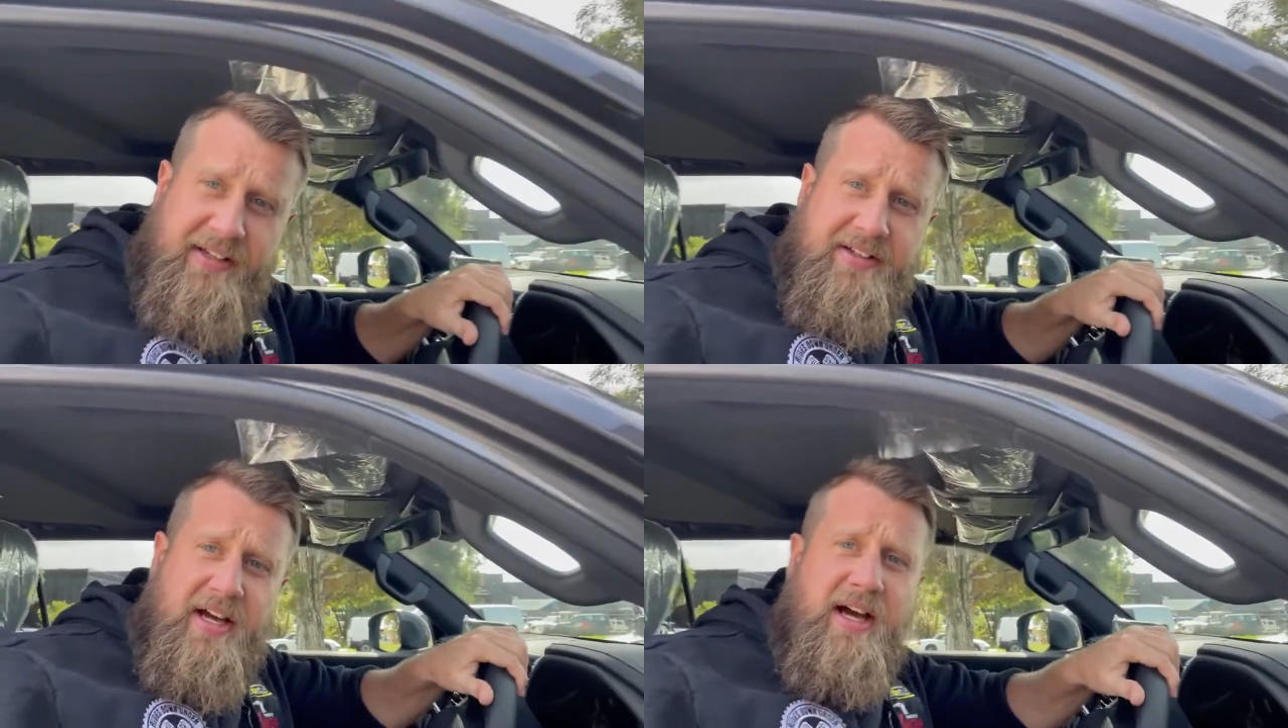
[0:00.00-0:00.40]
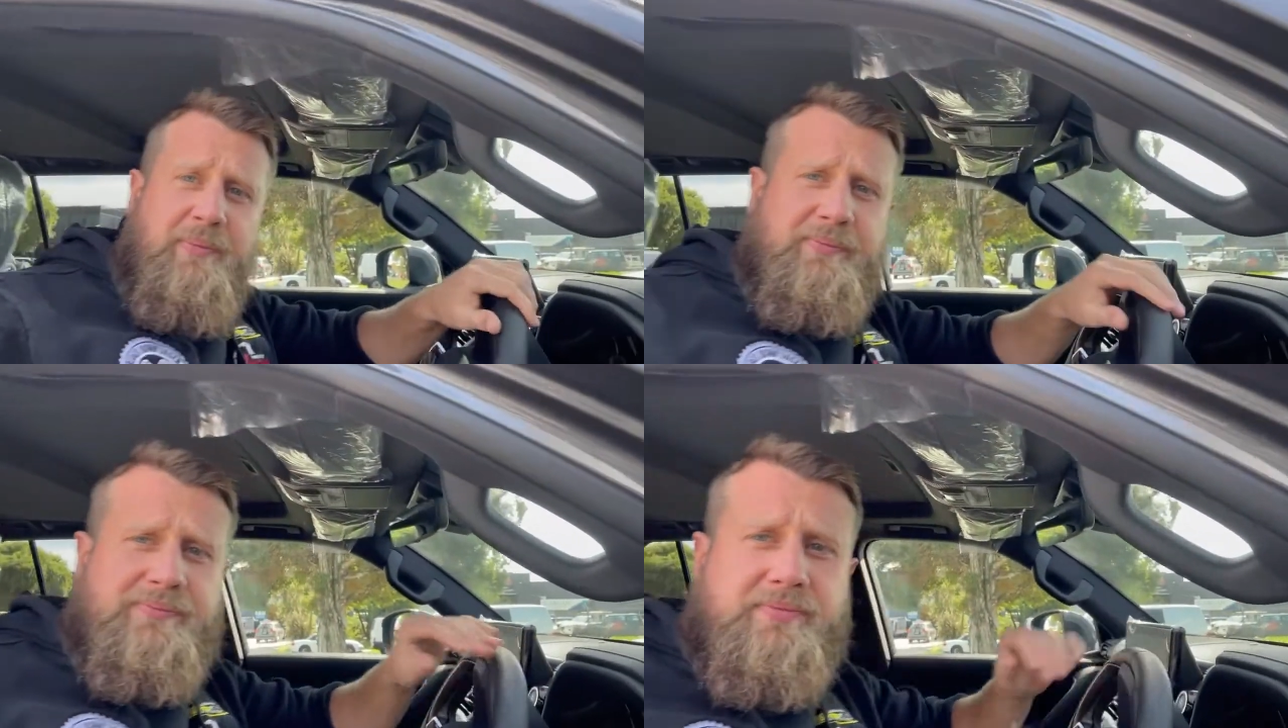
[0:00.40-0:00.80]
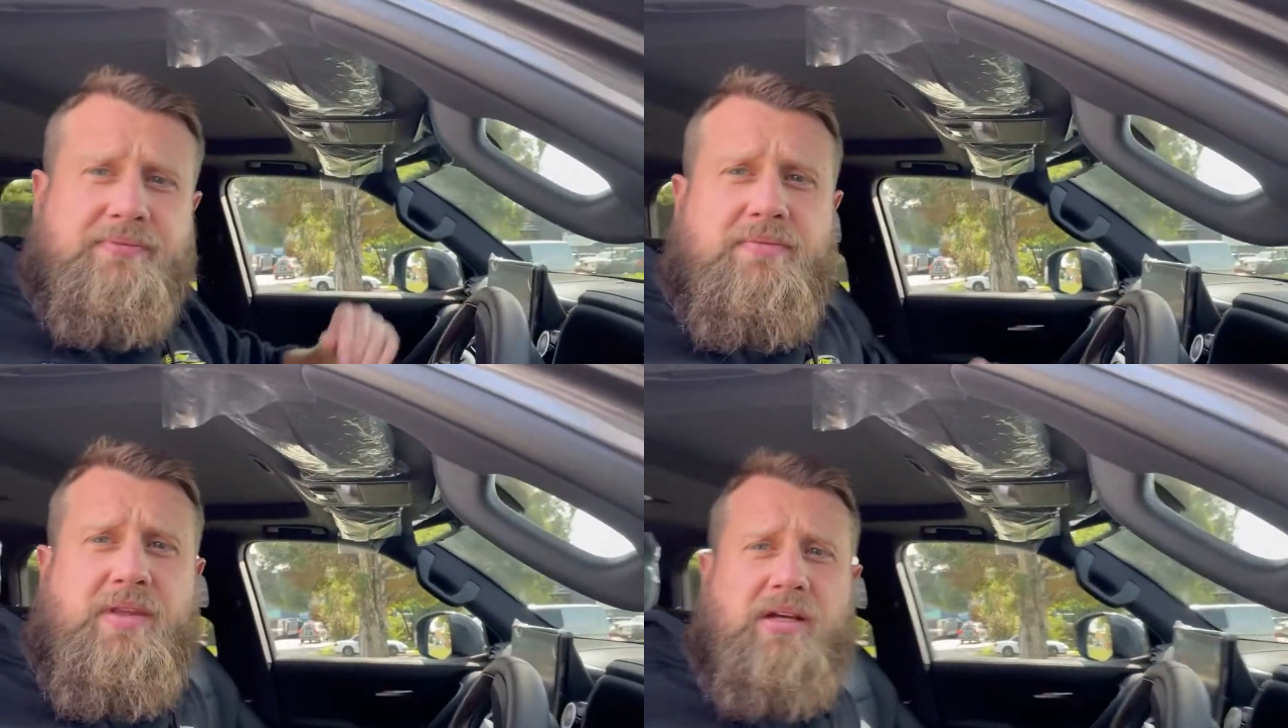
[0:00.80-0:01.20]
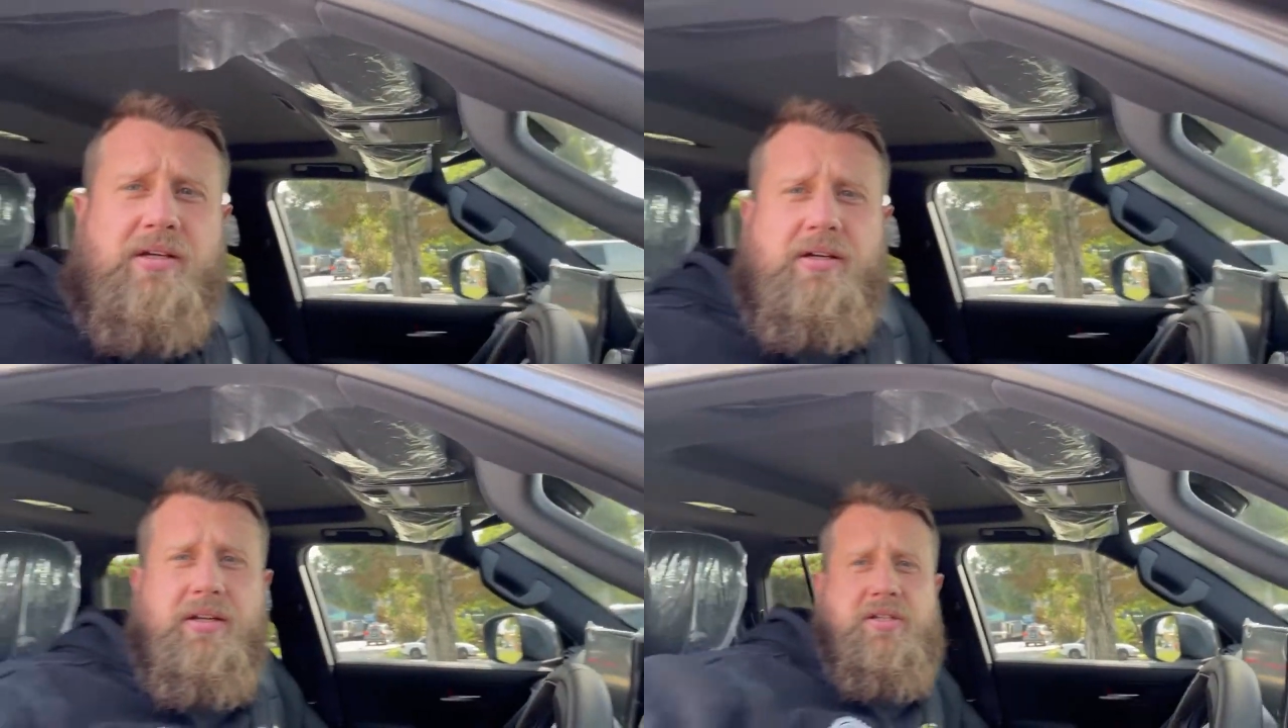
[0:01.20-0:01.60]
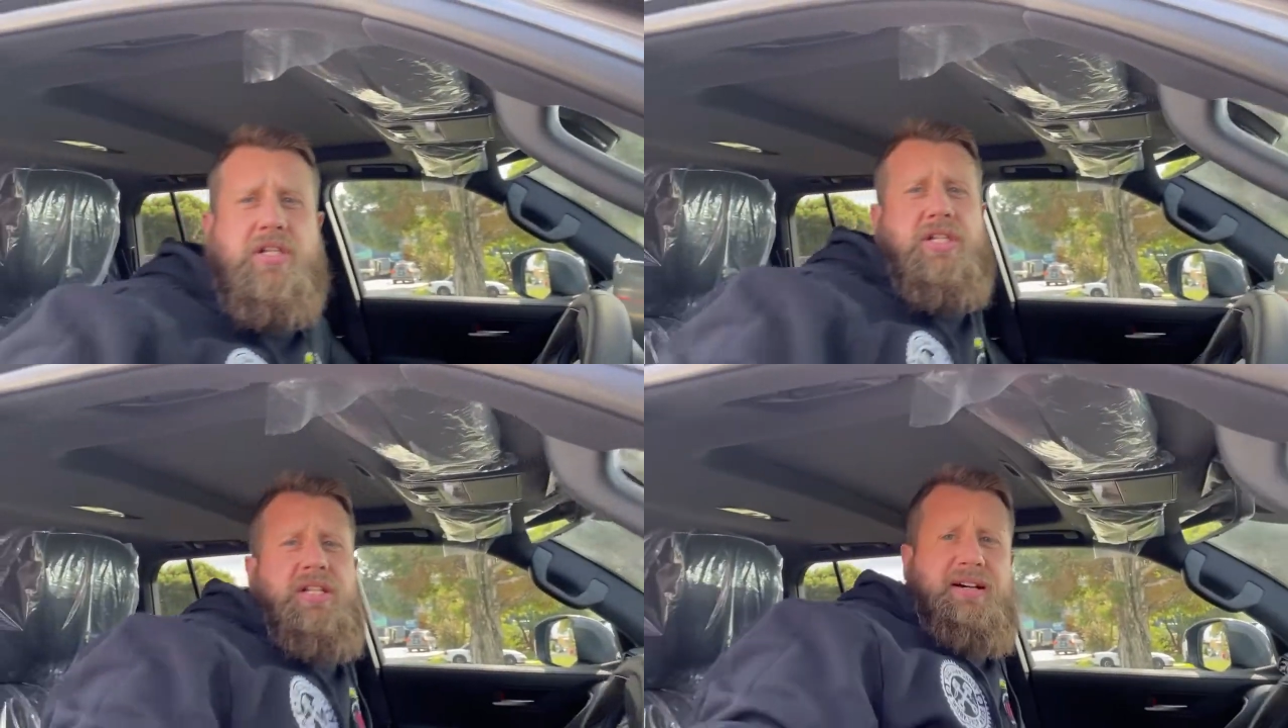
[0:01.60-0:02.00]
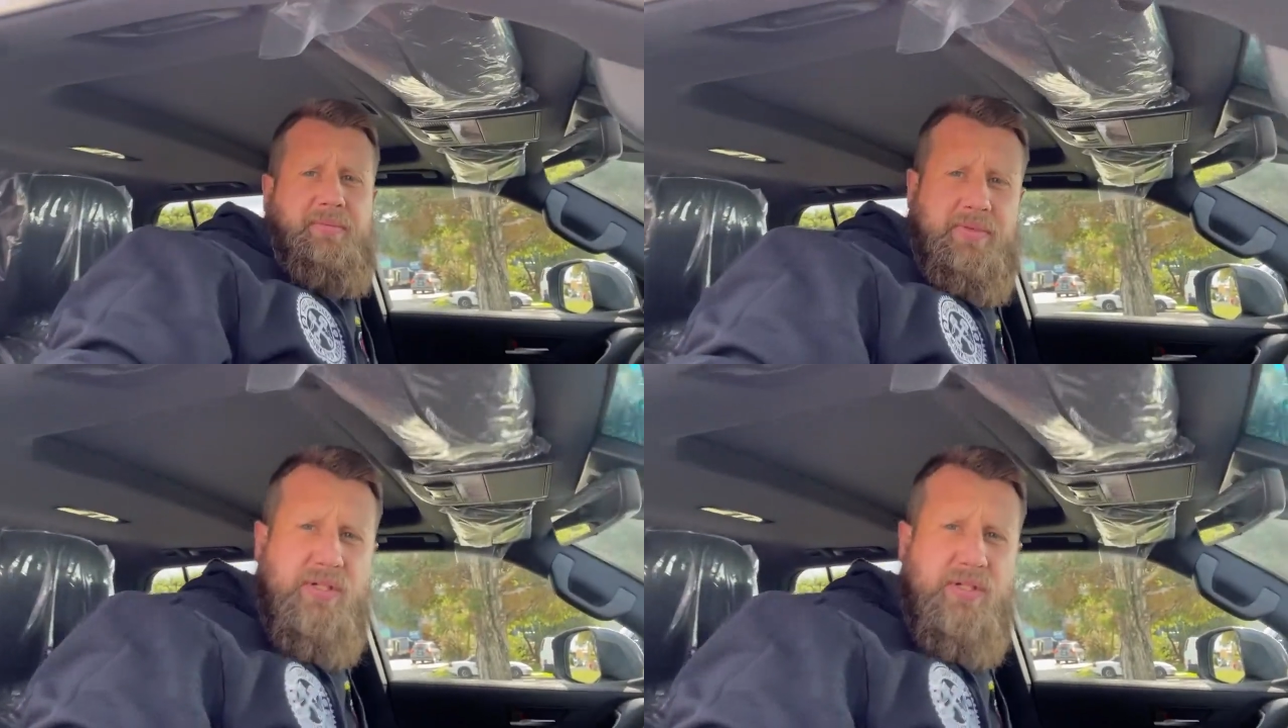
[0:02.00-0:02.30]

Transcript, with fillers: um, got it jigged up to